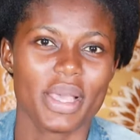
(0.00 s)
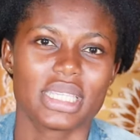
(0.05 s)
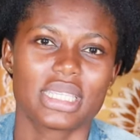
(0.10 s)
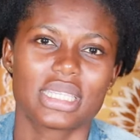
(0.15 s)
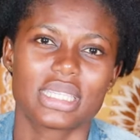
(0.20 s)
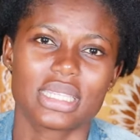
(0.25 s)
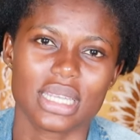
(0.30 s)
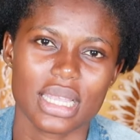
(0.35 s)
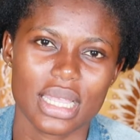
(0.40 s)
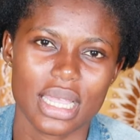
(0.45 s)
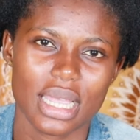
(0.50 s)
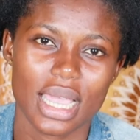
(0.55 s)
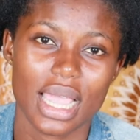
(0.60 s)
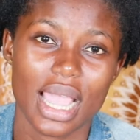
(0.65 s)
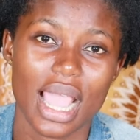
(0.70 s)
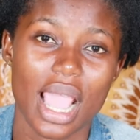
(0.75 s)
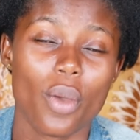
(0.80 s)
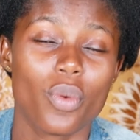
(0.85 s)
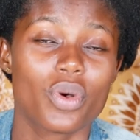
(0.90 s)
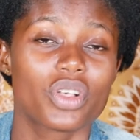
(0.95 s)

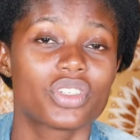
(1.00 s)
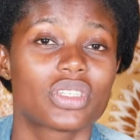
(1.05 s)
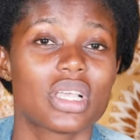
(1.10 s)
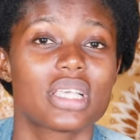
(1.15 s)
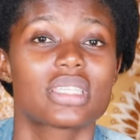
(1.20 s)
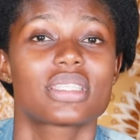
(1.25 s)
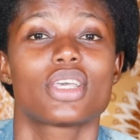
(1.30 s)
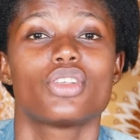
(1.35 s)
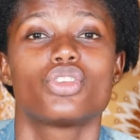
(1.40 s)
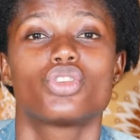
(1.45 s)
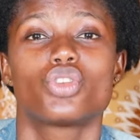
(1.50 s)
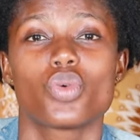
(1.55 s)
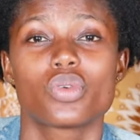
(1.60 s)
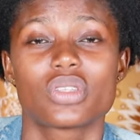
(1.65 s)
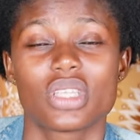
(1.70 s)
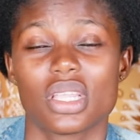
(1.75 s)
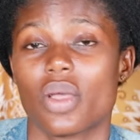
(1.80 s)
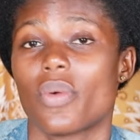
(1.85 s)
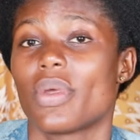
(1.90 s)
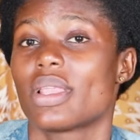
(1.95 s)
It was just a
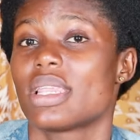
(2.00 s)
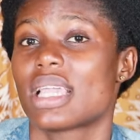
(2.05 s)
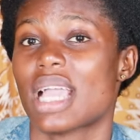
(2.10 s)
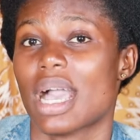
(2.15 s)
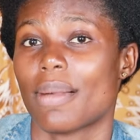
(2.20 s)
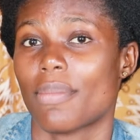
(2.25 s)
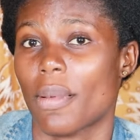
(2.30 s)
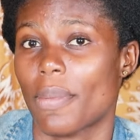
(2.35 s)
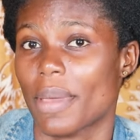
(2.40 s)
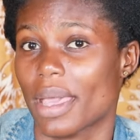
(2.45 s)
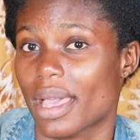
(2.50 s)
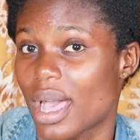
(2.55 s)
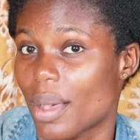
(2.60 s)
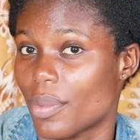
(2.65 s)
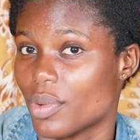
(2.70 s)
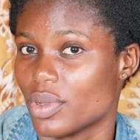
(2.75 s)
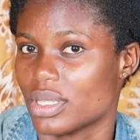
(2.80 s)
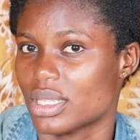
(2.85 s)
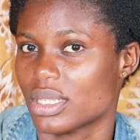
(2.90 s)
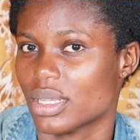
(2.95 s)
joke, so that we come on
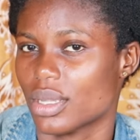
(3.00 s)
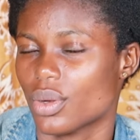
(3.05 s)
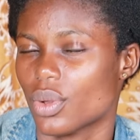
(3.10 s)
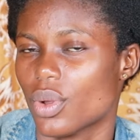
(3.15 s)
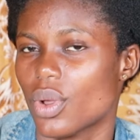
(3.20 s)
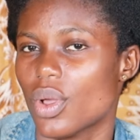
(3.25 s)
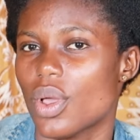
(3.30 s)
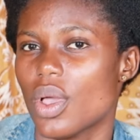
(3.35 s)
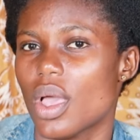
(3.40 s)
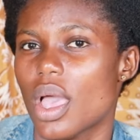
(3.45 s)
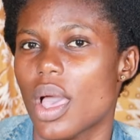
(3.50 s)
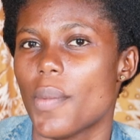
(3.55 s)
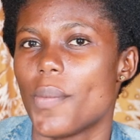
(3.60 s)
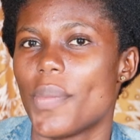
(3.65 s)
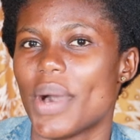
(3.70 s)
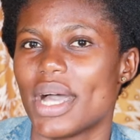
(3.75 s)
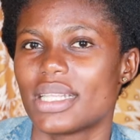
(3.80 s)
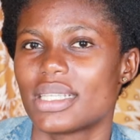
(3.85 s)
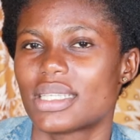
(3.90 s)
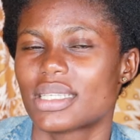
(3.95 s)
the carbon tape.
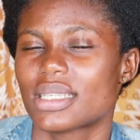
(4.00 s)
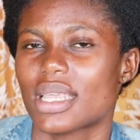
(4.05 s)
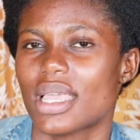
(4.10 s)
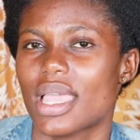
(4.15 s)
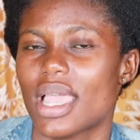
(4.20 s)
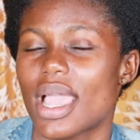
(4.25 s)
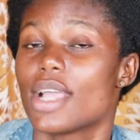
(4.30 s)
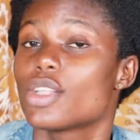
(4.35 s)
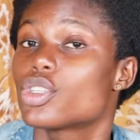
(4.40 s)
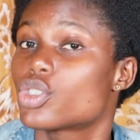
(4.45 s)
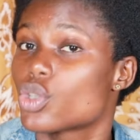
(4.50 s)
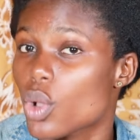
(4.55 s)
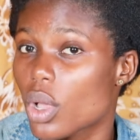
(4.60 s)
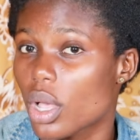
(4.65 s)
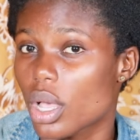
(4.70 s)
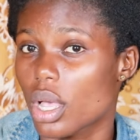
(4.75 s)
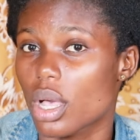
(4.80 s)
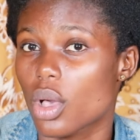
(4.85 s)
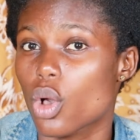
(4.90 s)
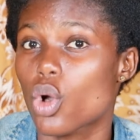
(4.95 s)
But a
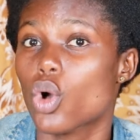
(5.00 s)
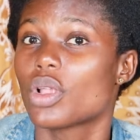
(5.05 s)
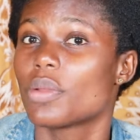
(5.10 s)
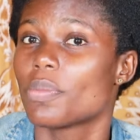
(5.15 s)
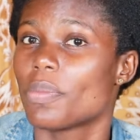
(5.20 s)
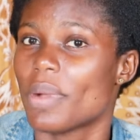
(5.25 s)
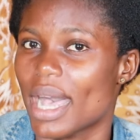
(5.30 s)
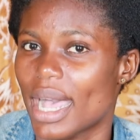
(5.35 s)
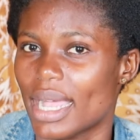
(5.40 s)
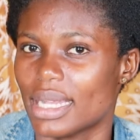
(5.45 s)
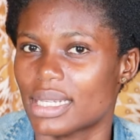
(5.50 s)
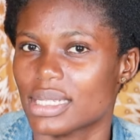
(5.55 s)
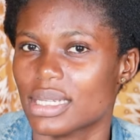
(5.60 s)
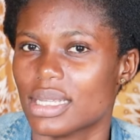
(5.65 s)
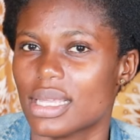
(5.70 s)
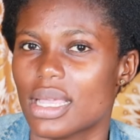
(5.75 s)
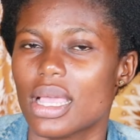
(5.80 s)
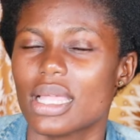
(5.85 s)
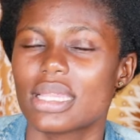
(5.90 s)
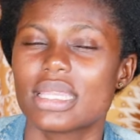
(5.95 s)
joke gone
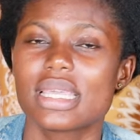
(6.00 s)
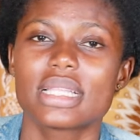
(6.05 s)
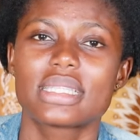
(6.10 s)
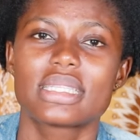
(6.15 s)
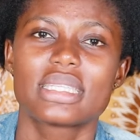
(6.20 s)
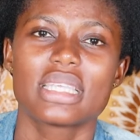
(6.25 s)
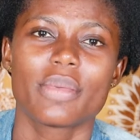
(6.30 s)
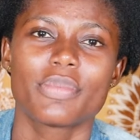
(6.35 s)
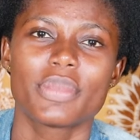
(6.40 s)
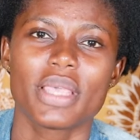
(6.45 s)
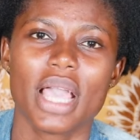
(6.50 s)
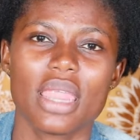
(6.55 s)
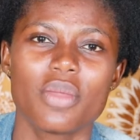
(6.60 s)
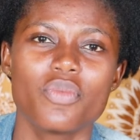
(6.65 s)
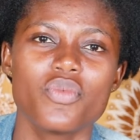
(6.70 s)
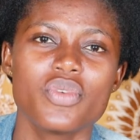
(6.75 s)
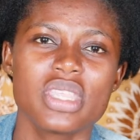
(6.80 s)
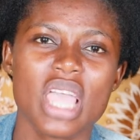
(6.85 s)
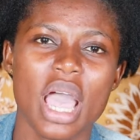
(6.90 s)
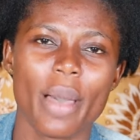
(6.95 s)
bad. They
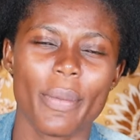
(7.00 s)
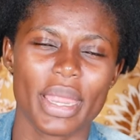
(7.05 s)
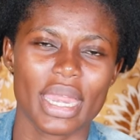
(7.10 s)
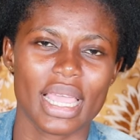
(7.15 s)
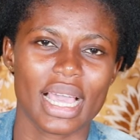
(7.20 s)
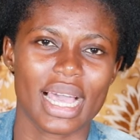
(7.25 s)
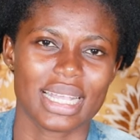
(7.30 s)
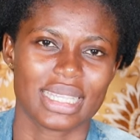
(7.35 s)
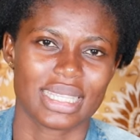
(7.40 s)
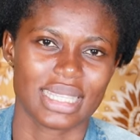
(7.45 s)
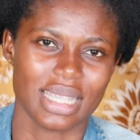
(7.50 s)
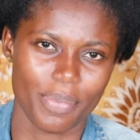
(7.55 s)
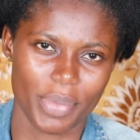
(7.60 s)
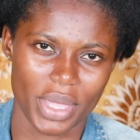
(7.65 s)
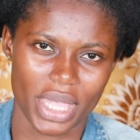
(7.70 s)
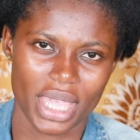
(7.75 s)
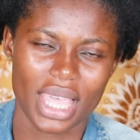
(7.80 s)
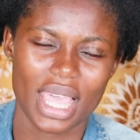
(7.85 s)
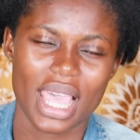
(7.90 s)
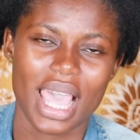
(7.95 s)
be and Munya
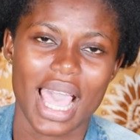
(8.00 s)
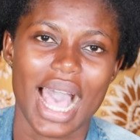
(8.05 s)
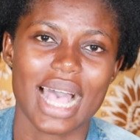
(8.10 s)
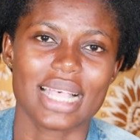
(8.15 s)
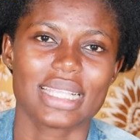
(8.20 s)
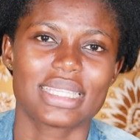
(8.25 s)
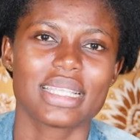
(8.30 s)
Manakasabe.